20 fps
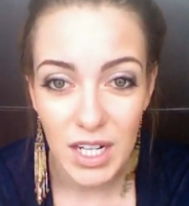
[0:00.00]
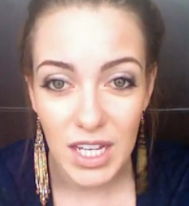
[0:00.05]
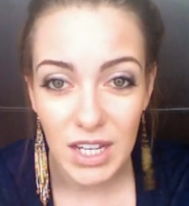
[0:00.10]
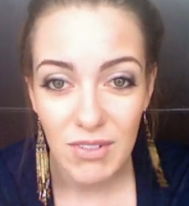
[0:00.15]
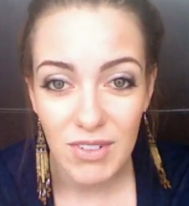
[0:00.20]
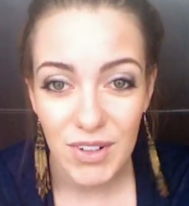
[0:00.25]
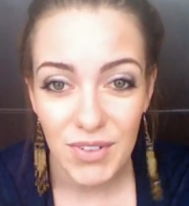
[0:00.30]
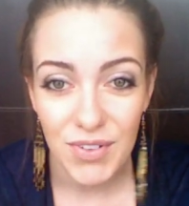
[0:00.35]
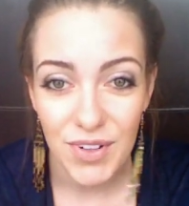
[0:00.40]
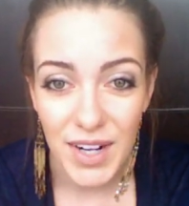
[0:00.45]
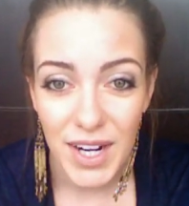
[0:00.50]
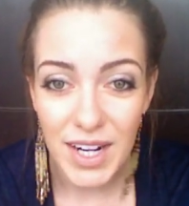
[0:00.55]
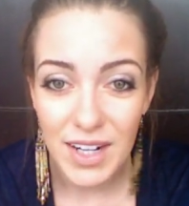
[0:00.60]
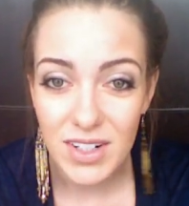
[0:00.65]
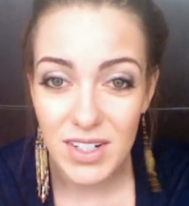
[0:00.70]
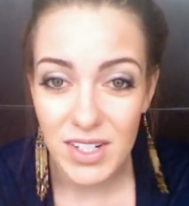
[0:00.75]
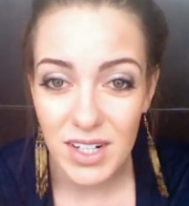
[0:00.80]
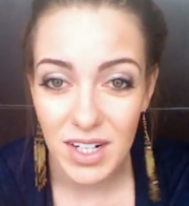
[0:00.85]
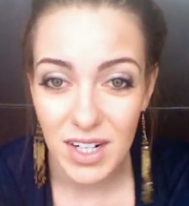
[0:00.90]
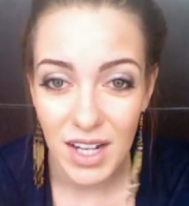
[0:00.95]
Even if your hair
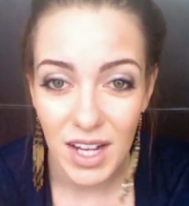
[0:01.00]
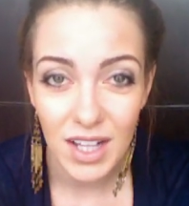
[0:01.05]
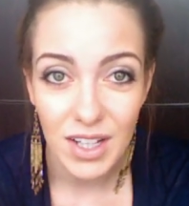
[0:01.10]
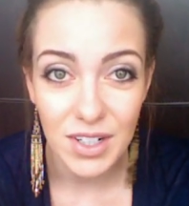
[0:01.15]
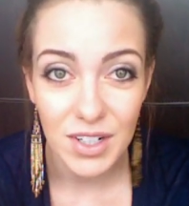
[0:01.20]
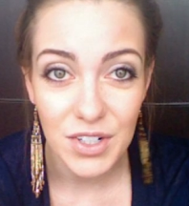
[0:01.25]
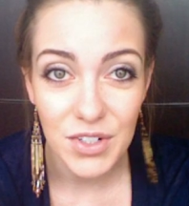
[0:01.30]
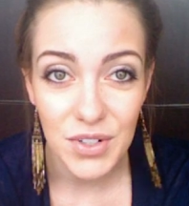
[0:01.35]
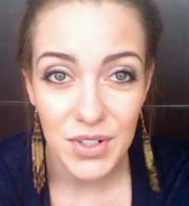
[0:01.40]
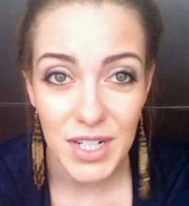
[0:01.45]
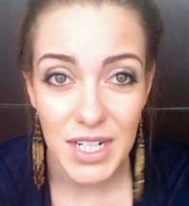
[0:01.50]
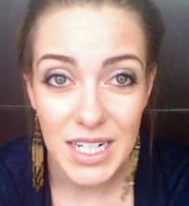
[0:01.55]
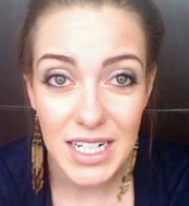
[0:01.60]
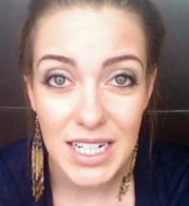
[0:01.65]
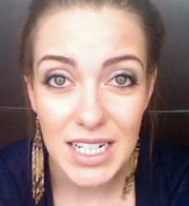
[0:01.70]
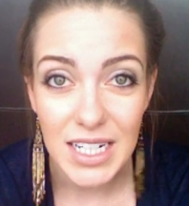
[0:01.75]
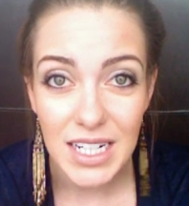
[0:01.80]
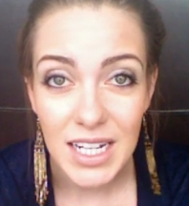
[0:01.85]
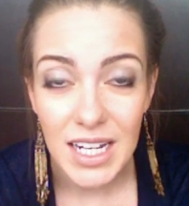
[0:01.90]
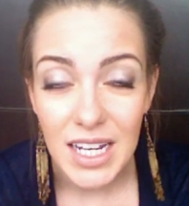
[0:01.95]
is not color
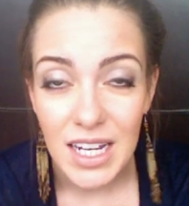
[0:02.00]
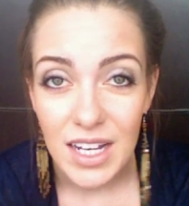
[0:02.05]
treated,